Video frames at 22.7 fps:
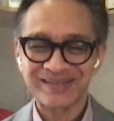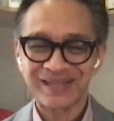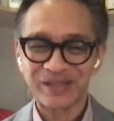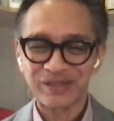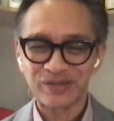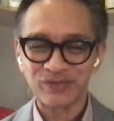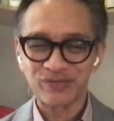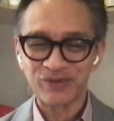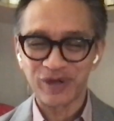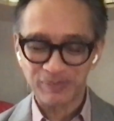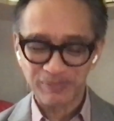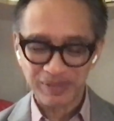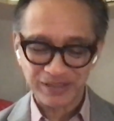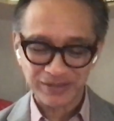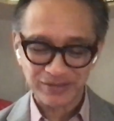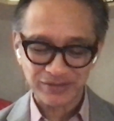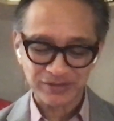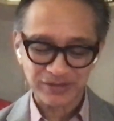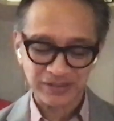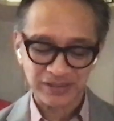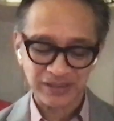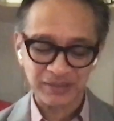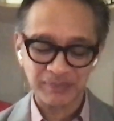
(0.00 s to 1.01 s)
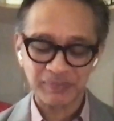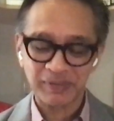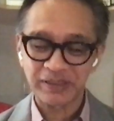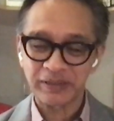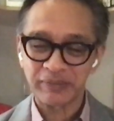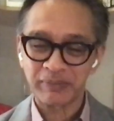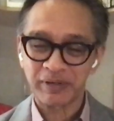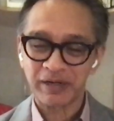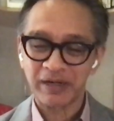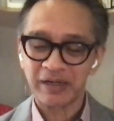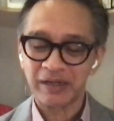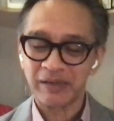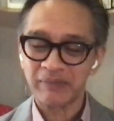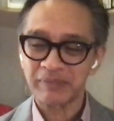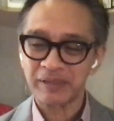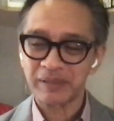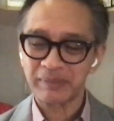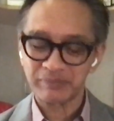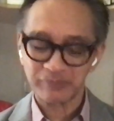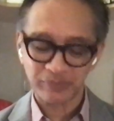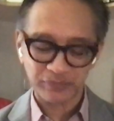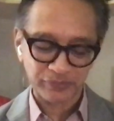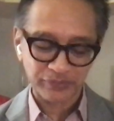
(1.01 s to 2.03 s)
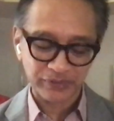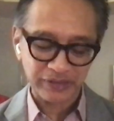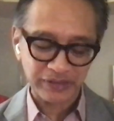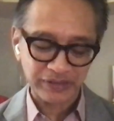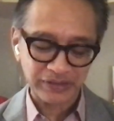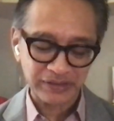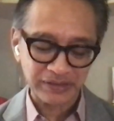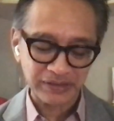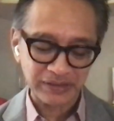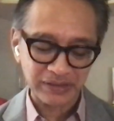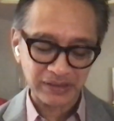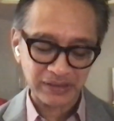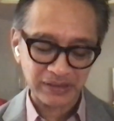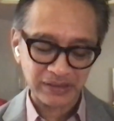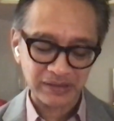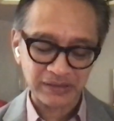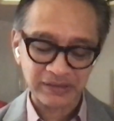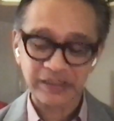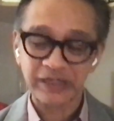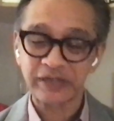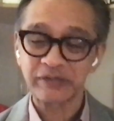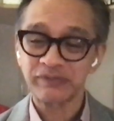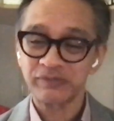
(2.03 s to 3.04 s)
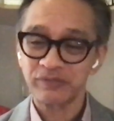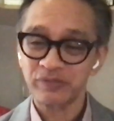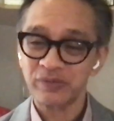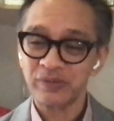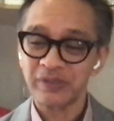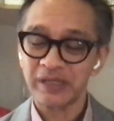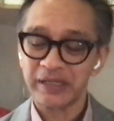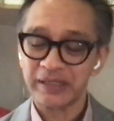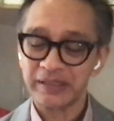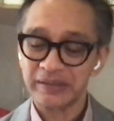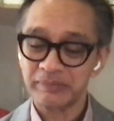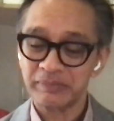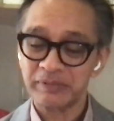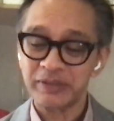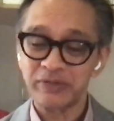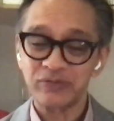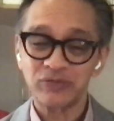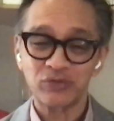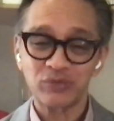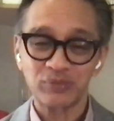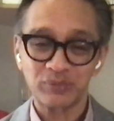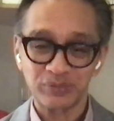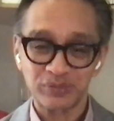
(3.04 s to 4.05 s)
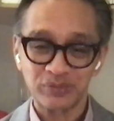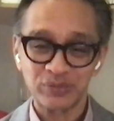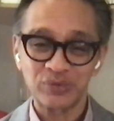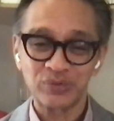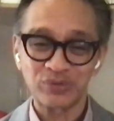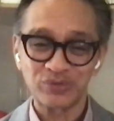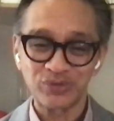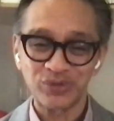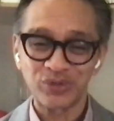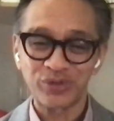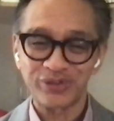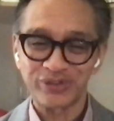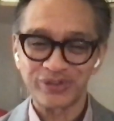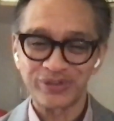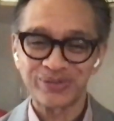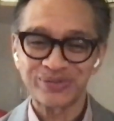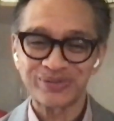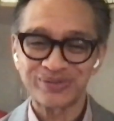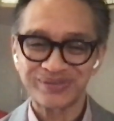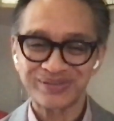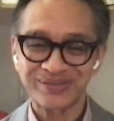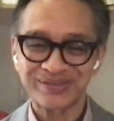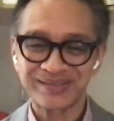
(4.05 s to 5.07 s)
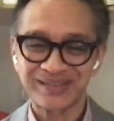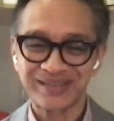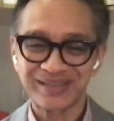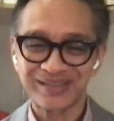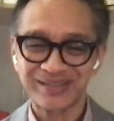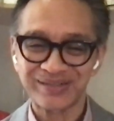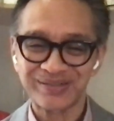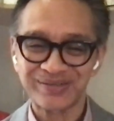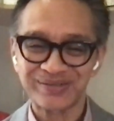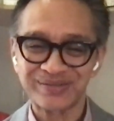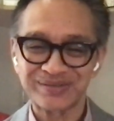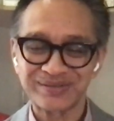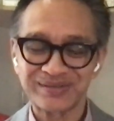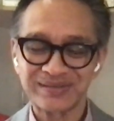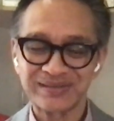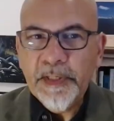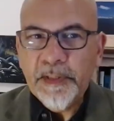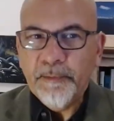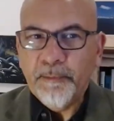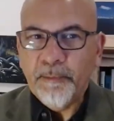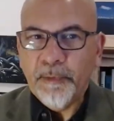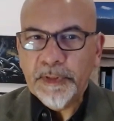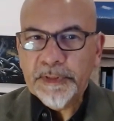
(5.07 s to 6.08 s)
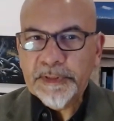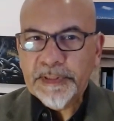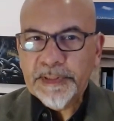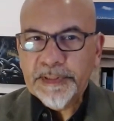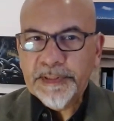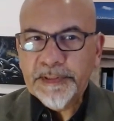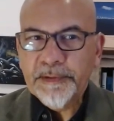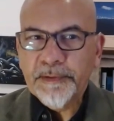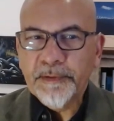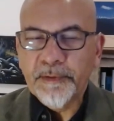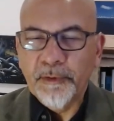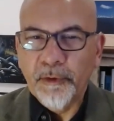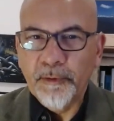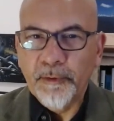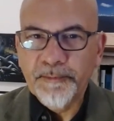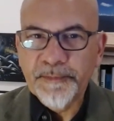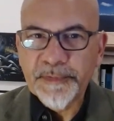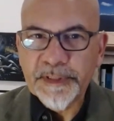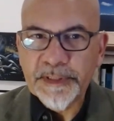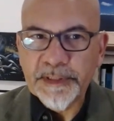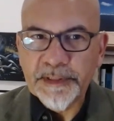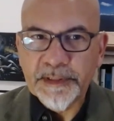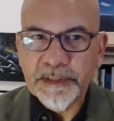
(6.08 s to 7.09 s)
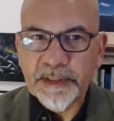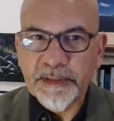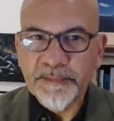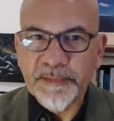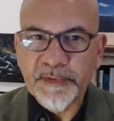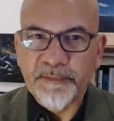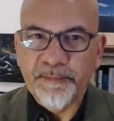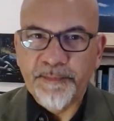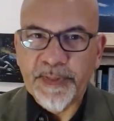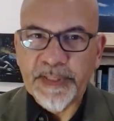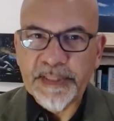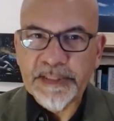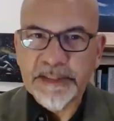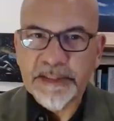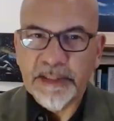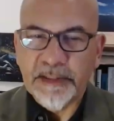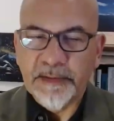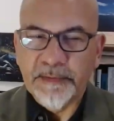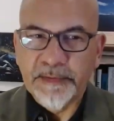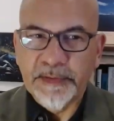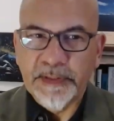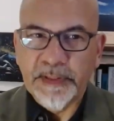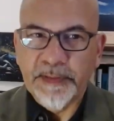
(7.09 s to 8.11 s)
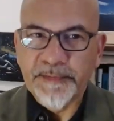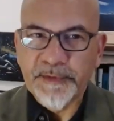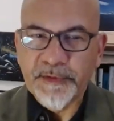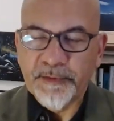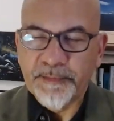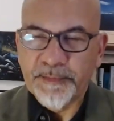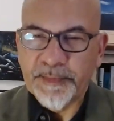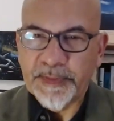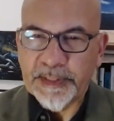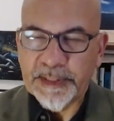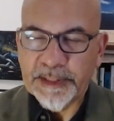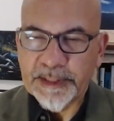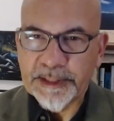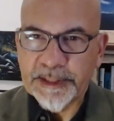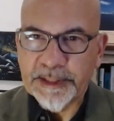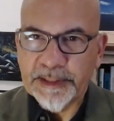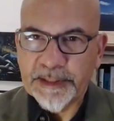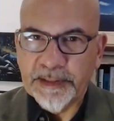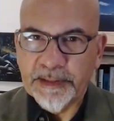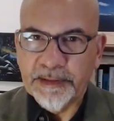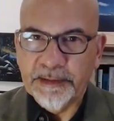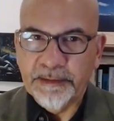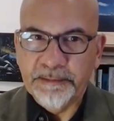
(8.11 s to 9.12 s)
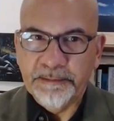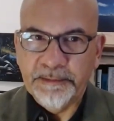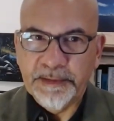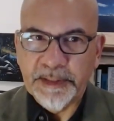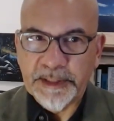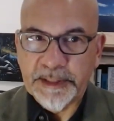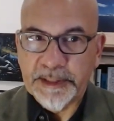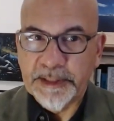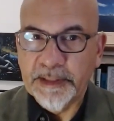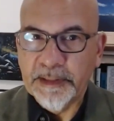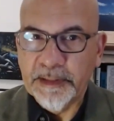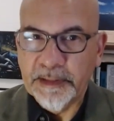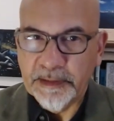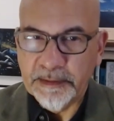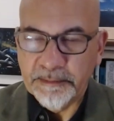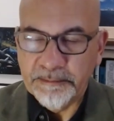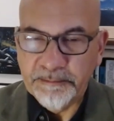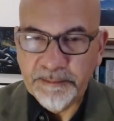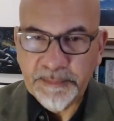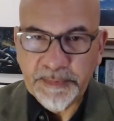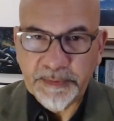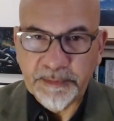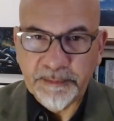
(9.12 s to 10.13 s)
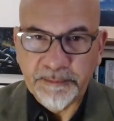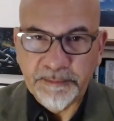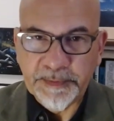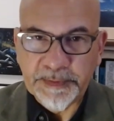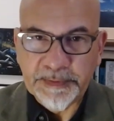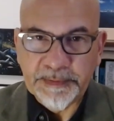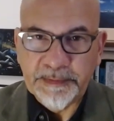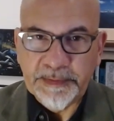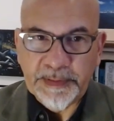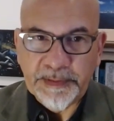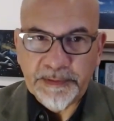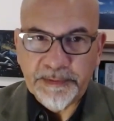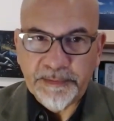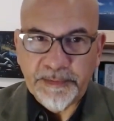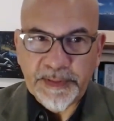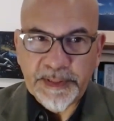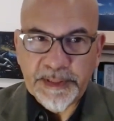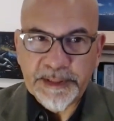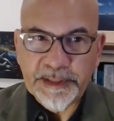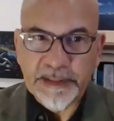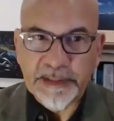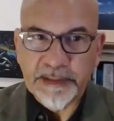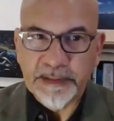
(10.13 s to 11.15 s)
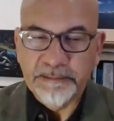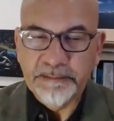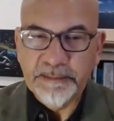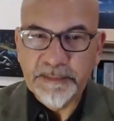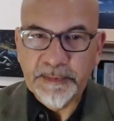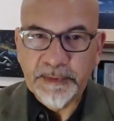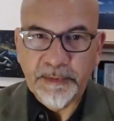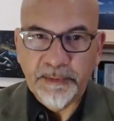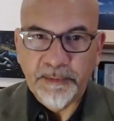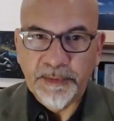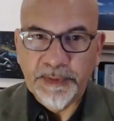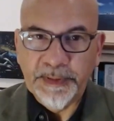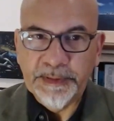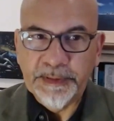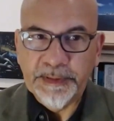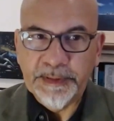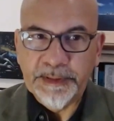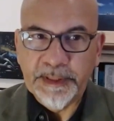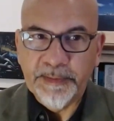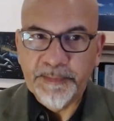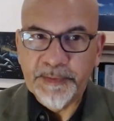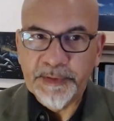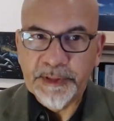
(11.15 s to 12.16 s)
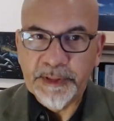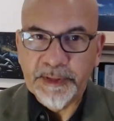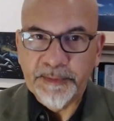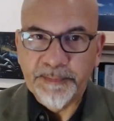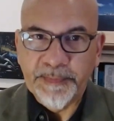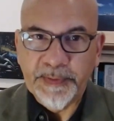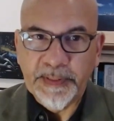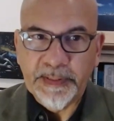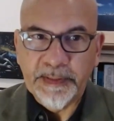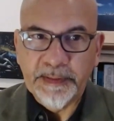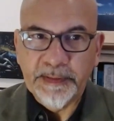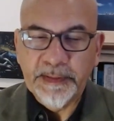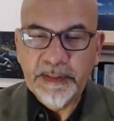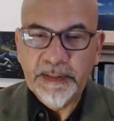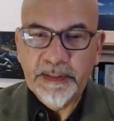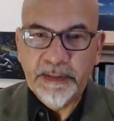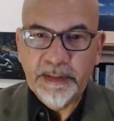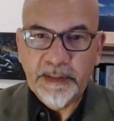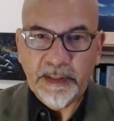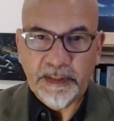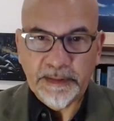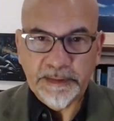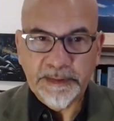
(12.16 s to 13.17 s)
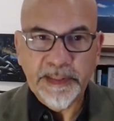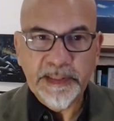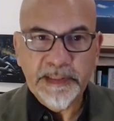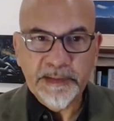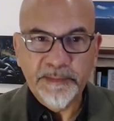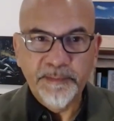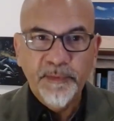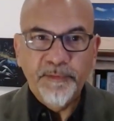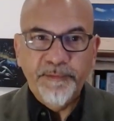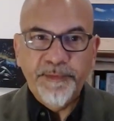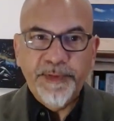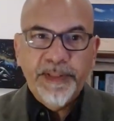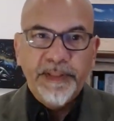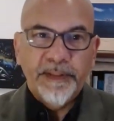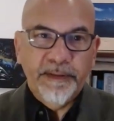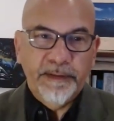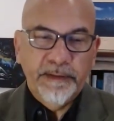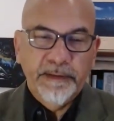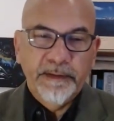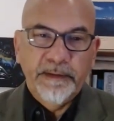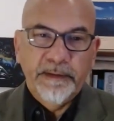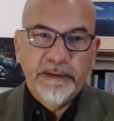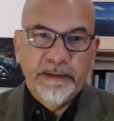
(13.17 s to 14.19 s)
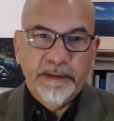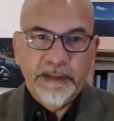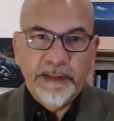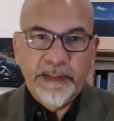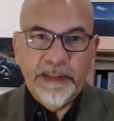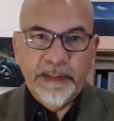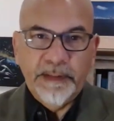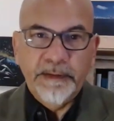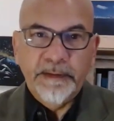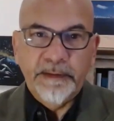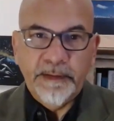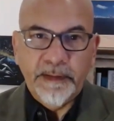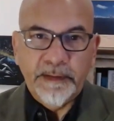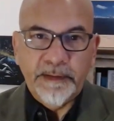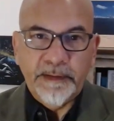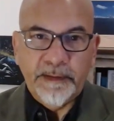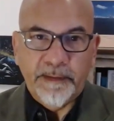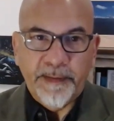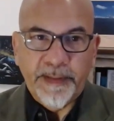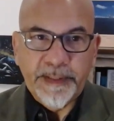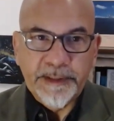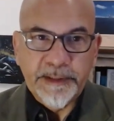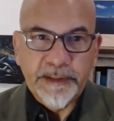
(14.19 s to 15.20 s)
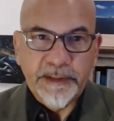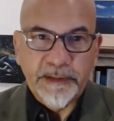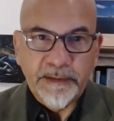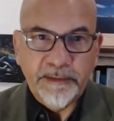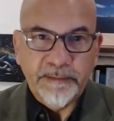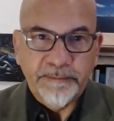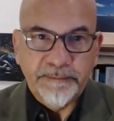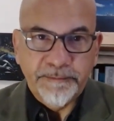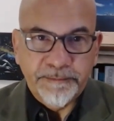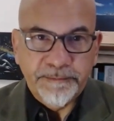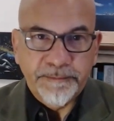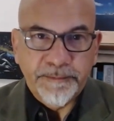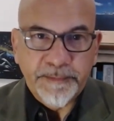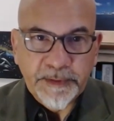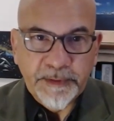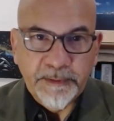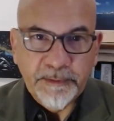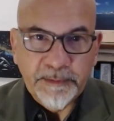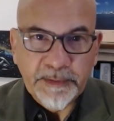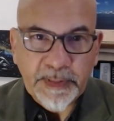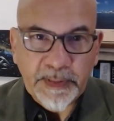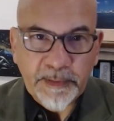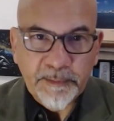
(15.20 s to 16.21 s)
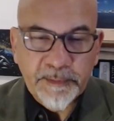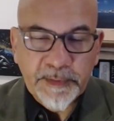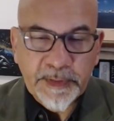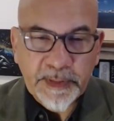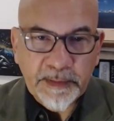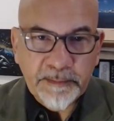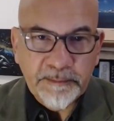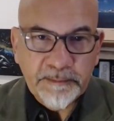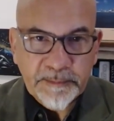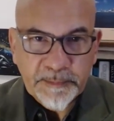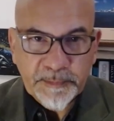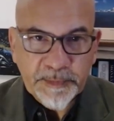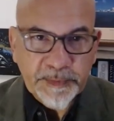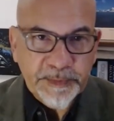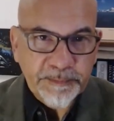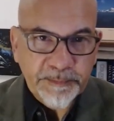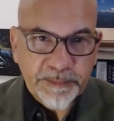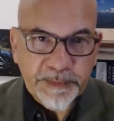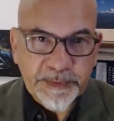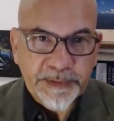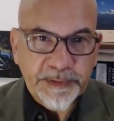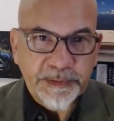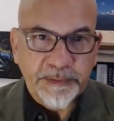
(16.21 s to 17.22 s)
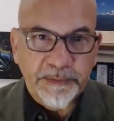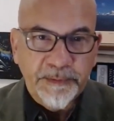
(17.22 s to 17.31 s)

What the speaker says: Thank you very much, Panirmal. I'm really grateful and pleased to join you. Thank you. What are your hopes in terms of best outcomes from ASEAN this year, you know, with Indonesia holding the chairmanship? And are things moving in the direction of a good outcome? What are your